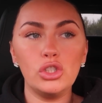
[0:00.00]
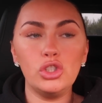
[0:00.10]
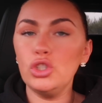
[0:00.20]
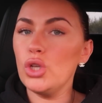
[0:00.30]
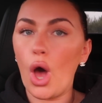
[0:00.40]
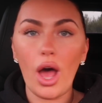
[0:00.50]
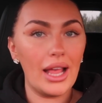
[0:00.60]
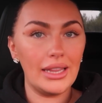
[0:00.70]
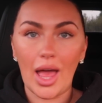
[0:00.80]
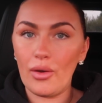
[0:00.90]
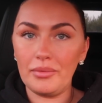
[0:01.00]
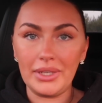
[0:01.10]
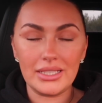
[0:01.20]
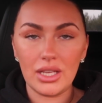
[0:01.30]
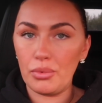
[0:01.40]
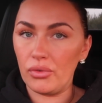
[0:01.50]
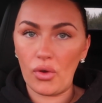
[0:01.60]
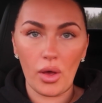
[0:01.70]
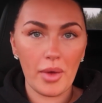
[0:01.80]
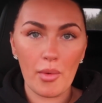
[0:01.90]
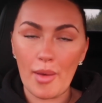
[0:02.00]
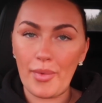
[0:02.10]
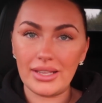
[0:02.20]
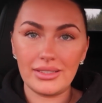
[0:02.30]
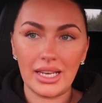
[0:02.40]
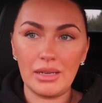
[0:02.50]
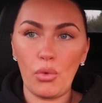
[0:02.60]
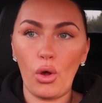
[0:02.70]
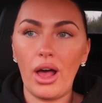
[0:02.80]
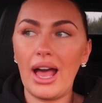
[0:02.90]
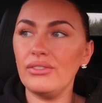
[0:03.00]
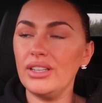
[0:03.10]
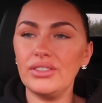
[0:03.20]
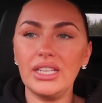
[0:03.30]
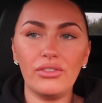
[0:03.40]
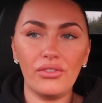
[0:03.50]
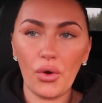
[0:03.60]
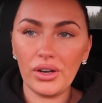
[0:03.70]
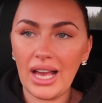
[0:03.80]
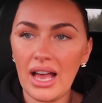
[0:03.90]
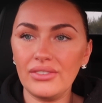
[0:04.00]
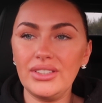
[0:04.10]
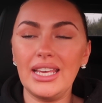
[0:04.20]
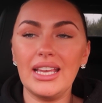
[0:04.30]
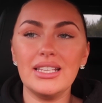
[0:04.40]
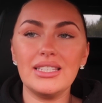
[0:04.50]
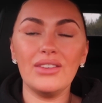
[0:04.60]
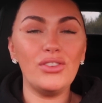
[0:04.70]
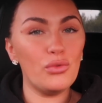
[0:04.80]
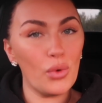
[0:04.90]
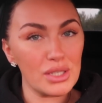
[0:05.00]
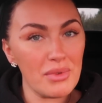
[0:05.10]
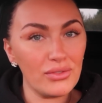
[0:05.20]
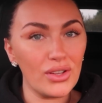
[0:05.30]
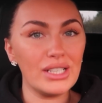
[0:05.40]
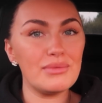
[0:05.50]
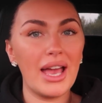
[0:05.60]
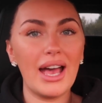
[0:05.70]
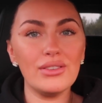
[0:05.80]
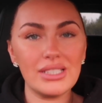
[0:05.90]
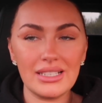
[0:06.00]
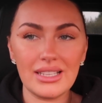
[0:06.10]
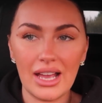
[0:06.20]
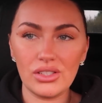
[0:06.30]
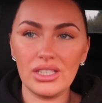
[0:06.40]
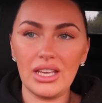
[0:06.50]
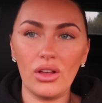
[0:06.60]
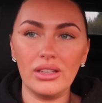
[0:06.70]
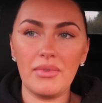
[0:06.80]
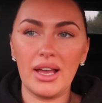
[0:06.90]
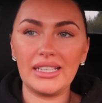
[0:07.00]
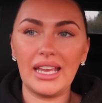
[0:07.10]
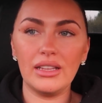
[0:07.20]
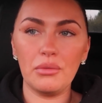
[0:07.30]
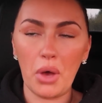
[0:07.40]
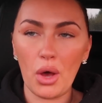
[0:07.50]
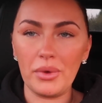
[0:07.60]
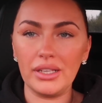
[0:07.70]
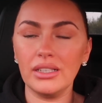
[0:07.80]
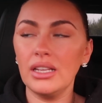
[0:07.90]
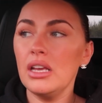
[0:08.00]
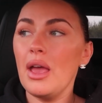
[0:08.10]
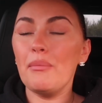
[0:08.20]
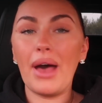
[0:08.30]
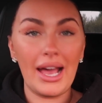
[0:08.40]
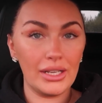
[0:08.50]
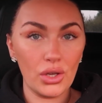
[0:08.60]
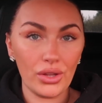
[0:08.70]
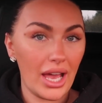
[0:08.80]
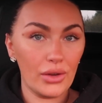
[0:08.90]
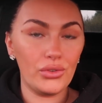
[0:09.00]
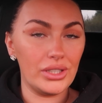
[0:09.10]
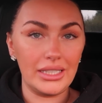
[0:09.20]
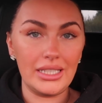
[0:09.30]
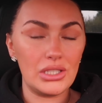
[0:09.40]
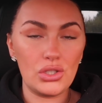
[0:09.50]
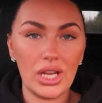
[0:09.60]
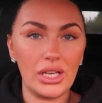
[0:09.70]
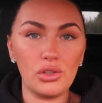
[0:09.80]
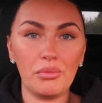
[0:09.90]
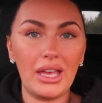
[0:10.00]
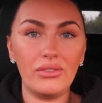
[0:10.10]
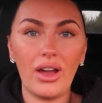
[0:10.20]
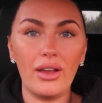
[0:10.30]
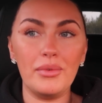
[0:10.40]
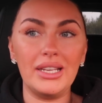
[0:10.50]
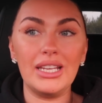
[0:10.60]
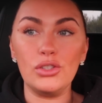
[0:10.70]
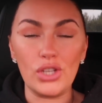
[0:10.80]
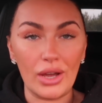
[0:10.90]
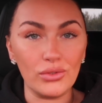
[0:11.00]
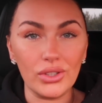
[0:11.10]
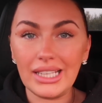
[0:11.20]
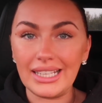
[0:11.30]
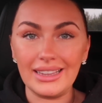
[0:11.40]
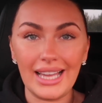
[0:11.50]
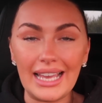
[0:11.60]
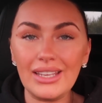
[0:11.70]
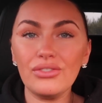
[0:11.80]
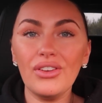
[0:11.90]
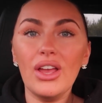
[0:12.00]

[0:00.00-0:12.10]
not allowing me to perform at my best anymore. I've lived here for 4.5 years. If you've watched my vlogs, my house is actually on the market at the moment. But I know that I really need to change up my environment in general, in life,